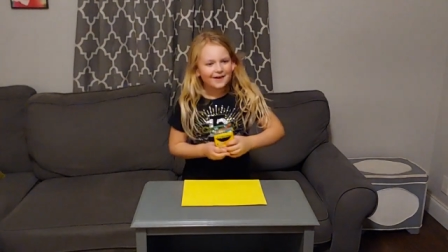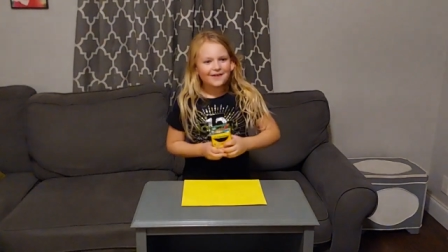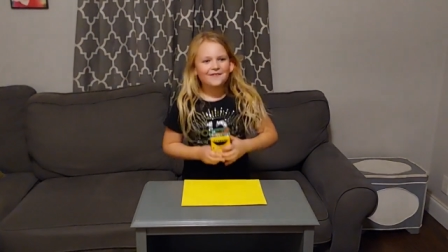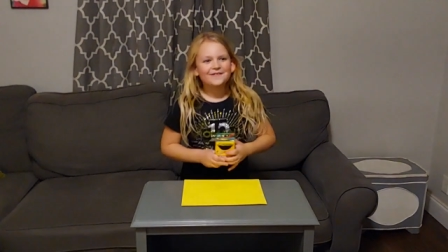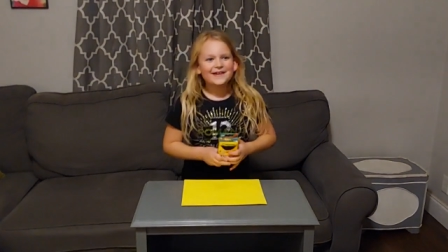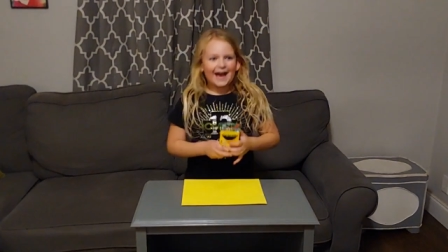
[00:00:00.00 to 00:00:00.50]

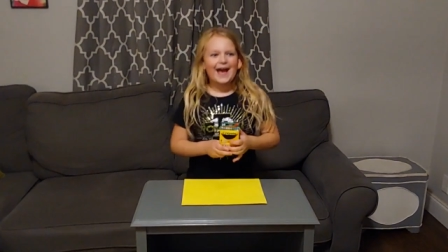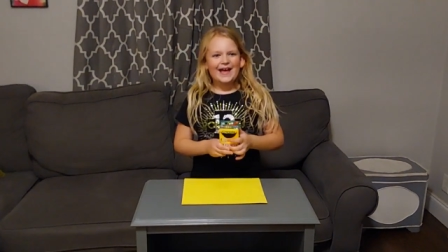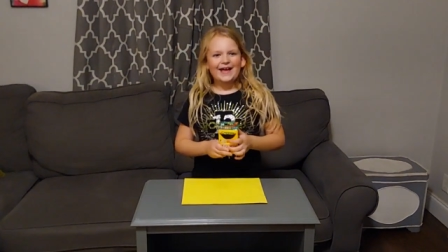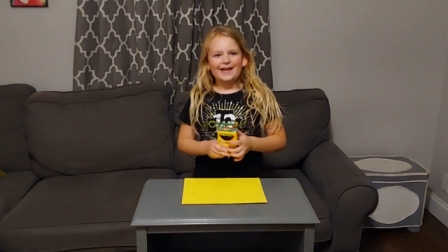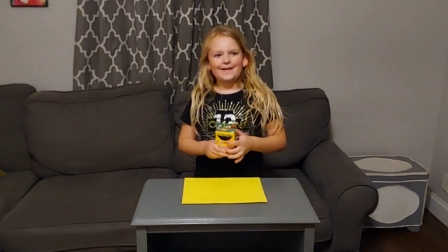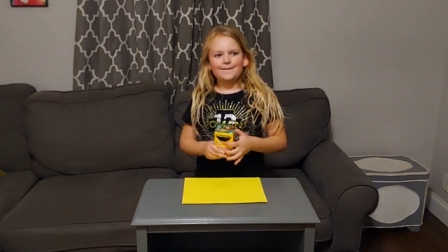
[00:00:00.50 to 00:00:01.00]

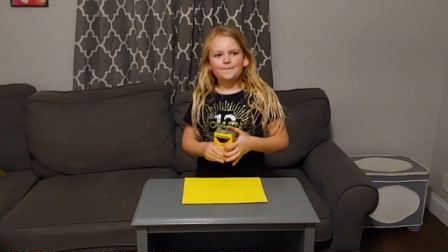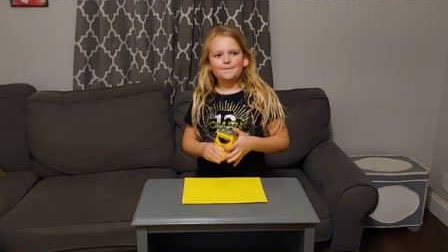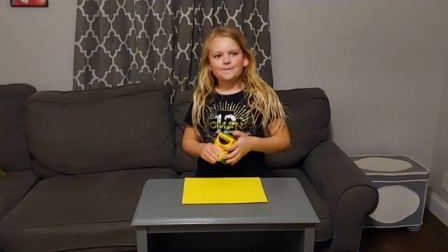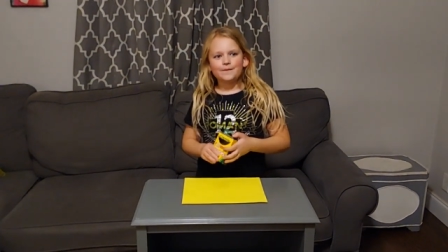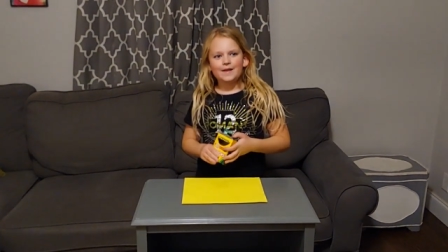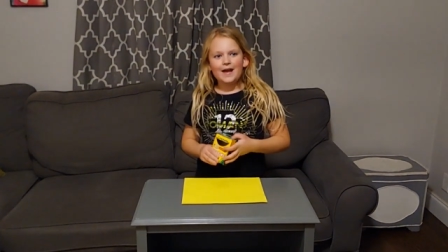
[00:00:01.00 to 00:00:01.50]
Okay.
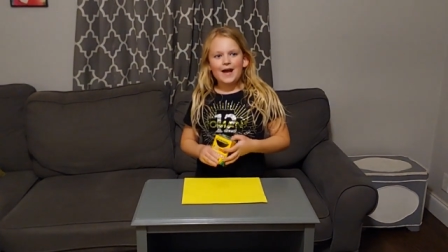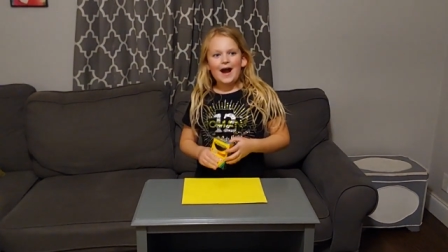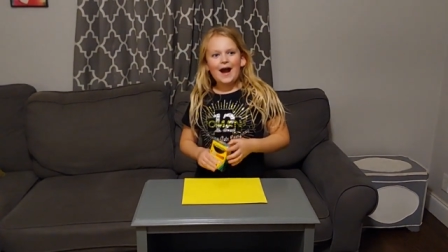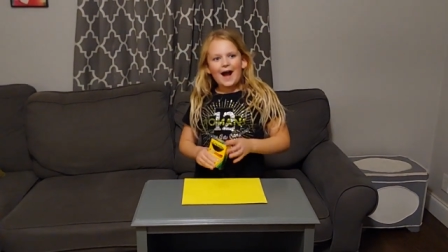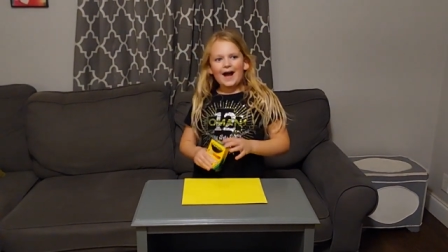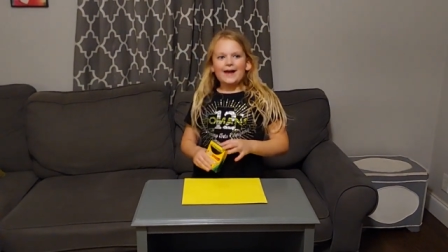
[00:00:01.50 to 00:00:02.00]

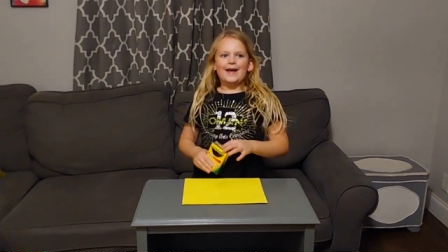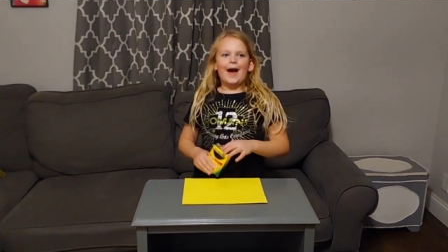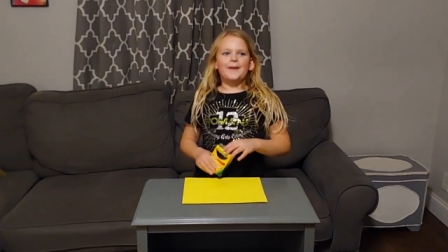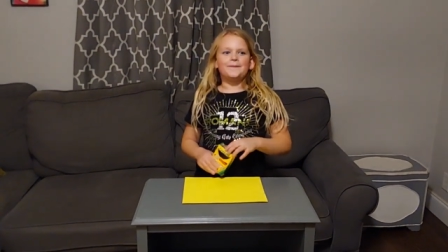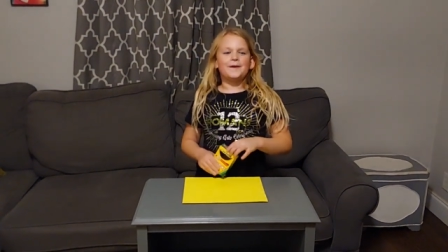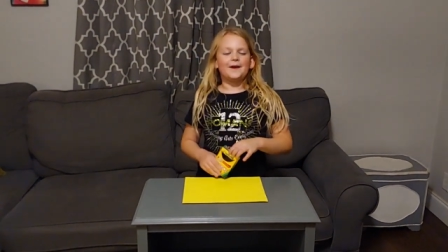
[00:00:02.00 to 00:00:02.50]
Hi,
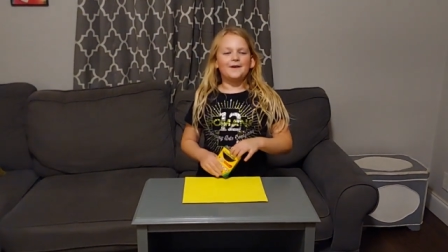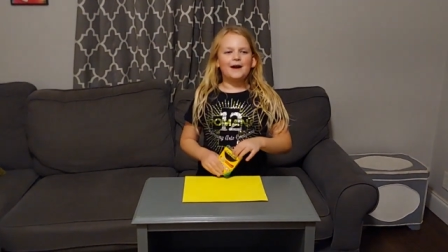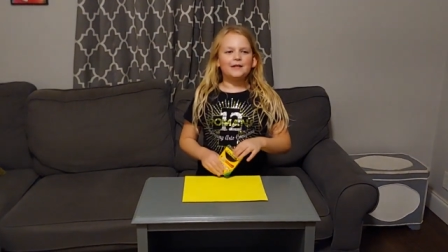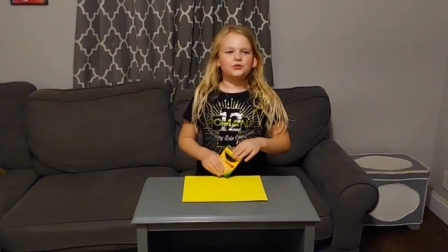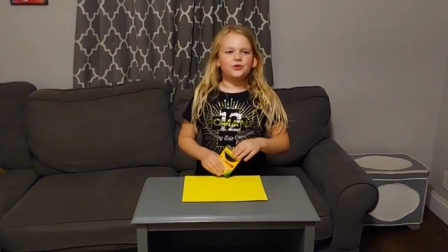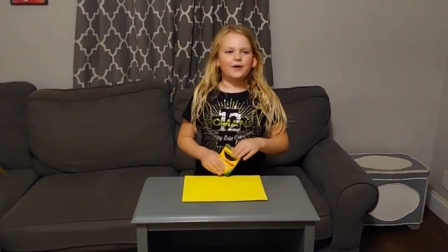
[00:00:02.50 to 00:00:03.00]
I'm
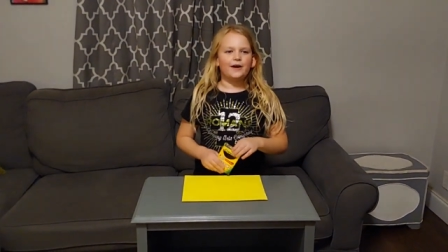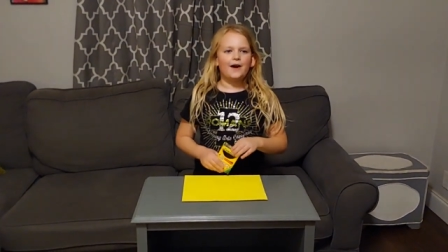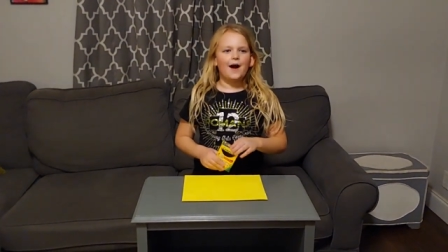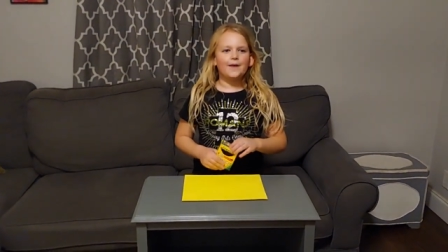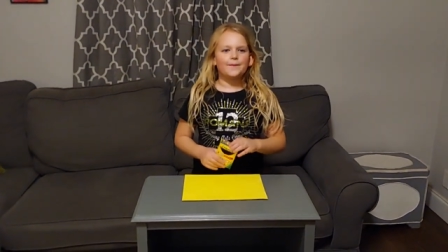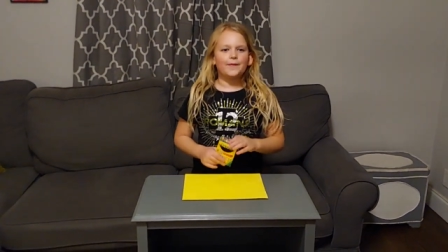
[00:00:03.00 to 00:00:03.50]
Caroline Joy
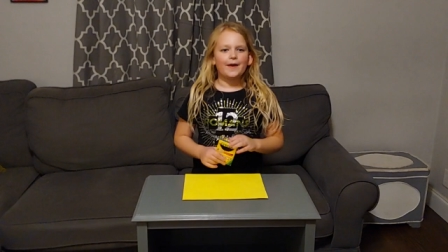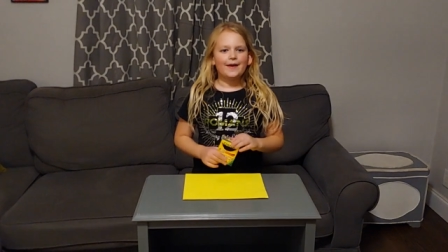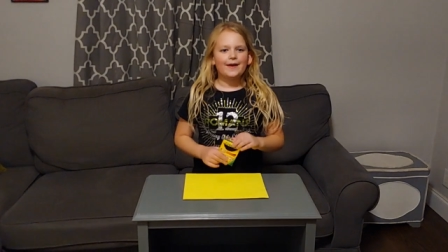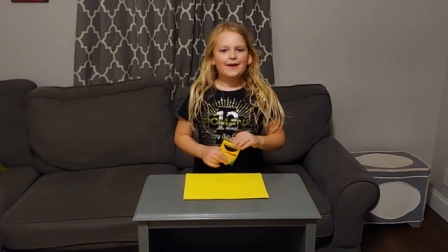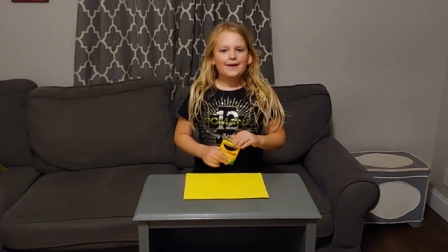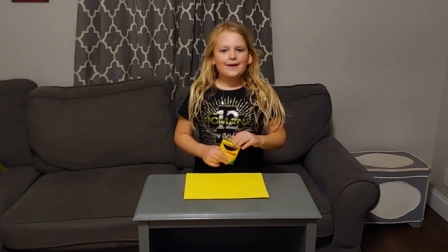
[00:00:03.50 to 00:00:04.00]

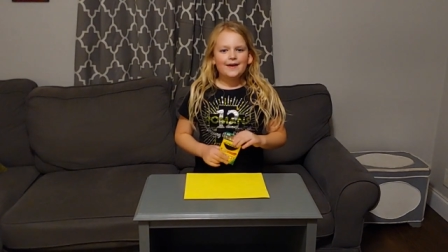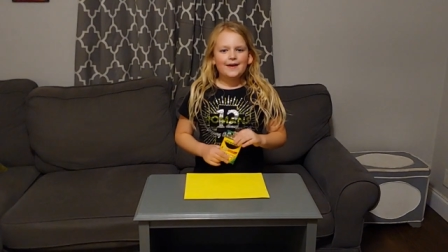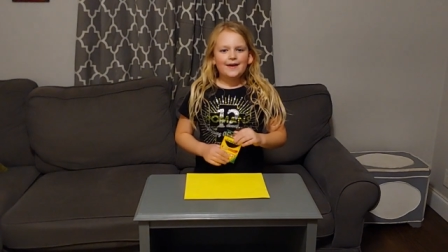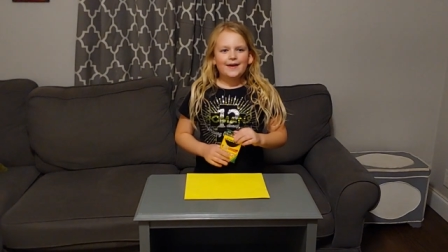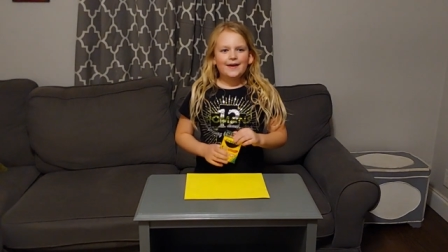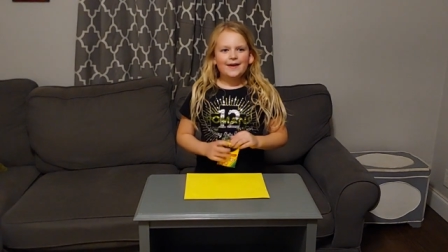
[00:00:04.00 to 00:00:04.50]
Longpre,
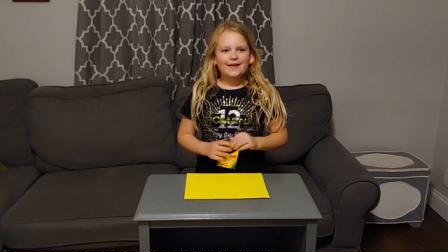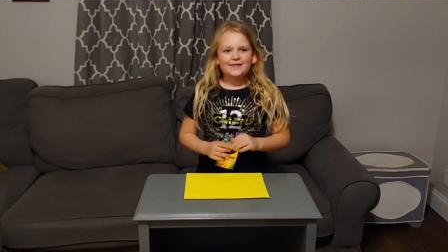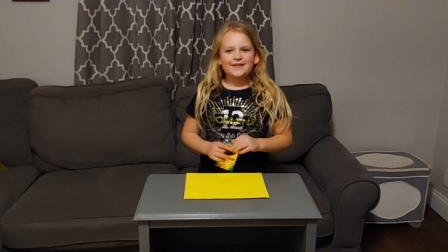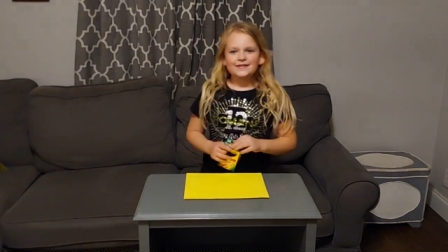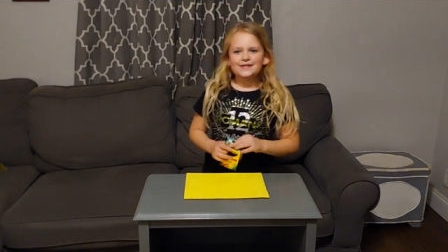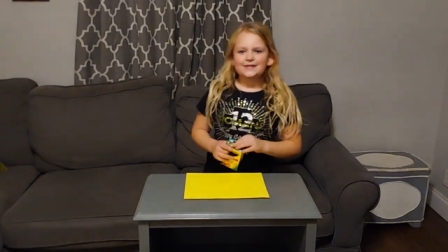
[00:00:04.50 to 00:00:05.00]

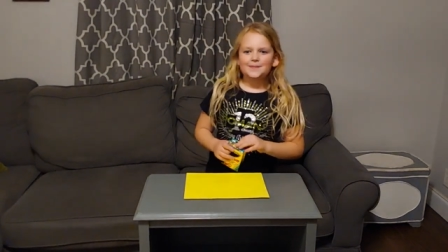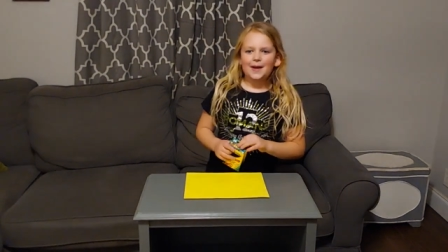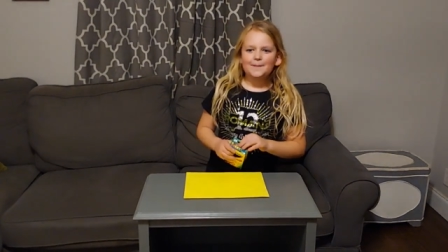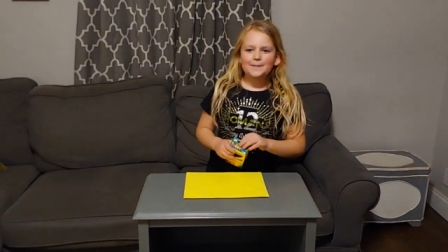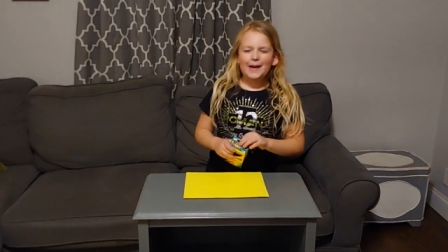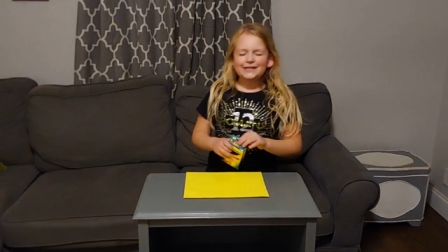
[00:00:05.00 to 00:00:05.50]
and this is
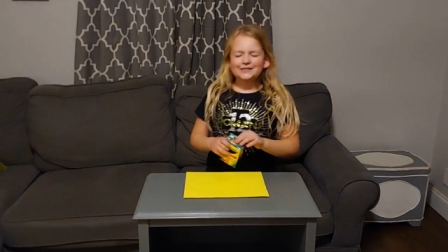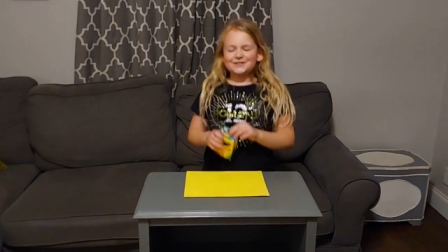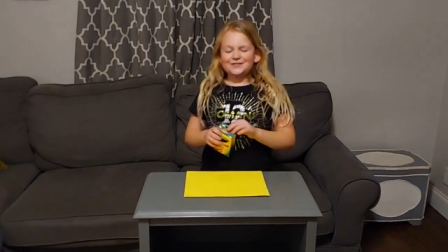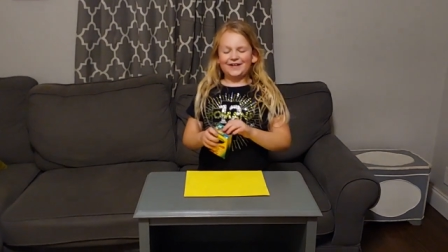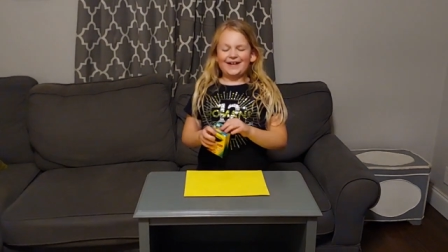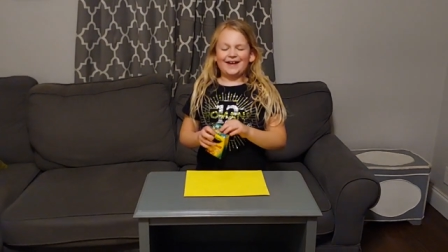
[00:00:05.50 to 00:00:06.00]
my
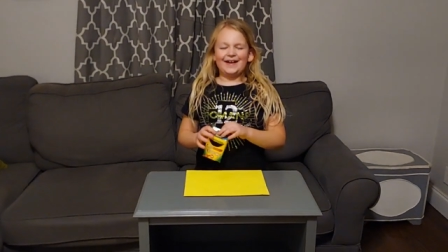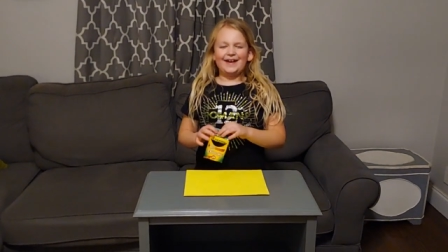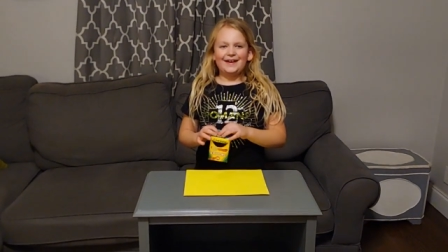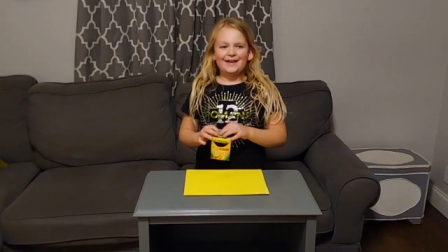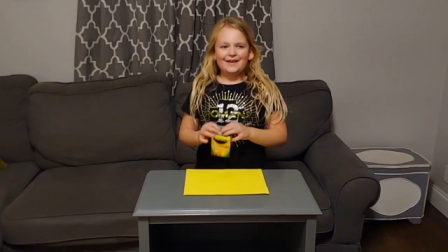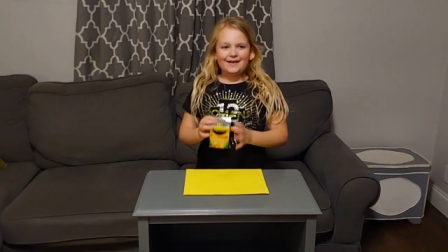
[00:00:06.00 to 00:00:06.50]
magic trick:
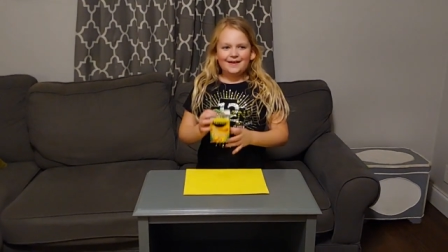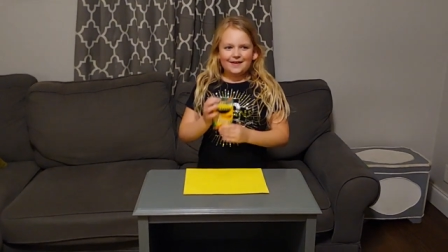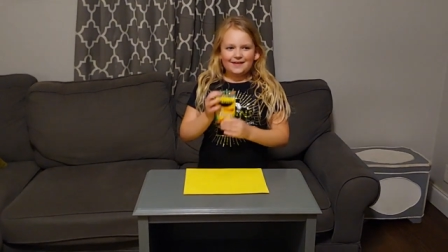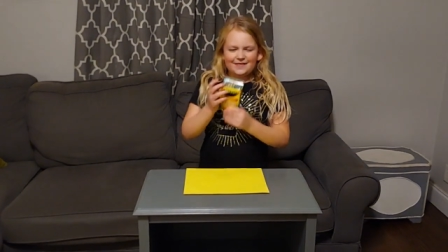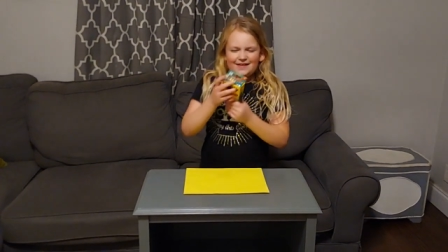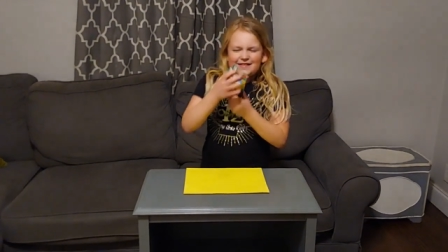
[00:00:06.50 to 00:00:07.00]

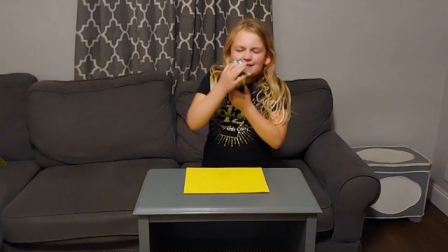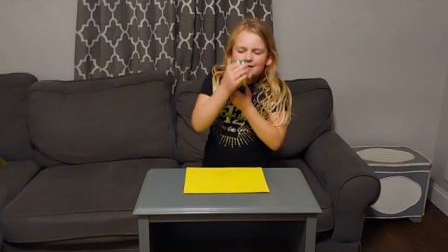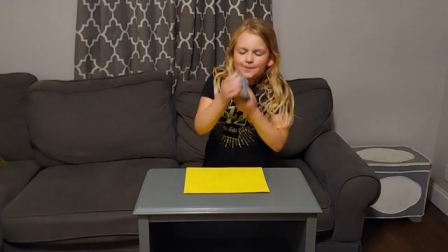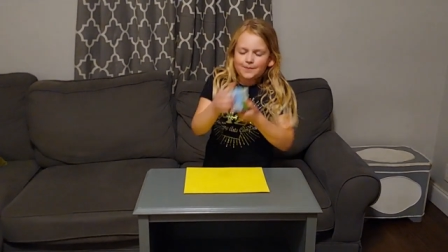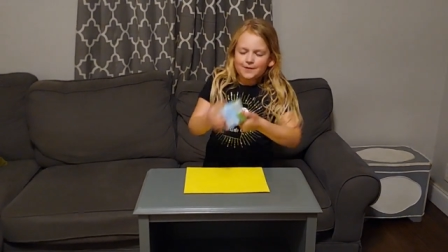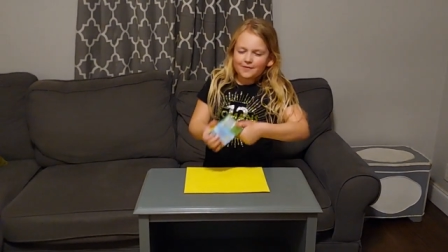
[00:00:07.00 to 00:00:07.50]
the
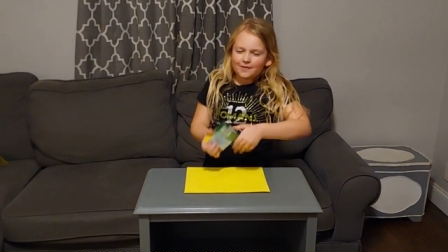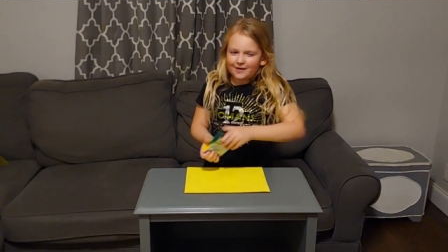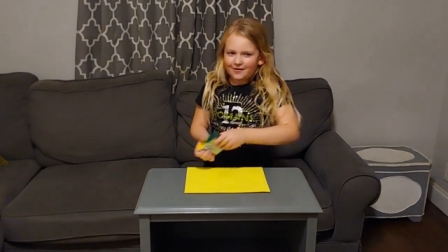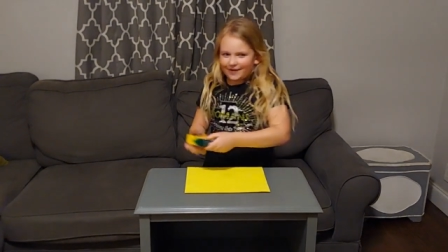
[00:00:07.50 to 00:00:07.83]
disappearing